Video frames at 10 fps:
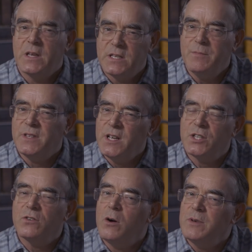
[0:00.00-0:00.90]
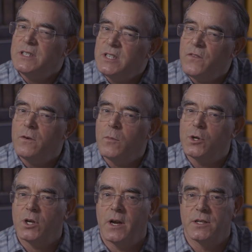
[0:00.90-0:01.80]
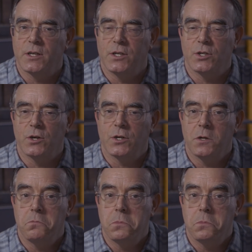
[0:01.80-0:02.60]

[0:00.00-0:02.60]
Seems things are always different where China's concerned.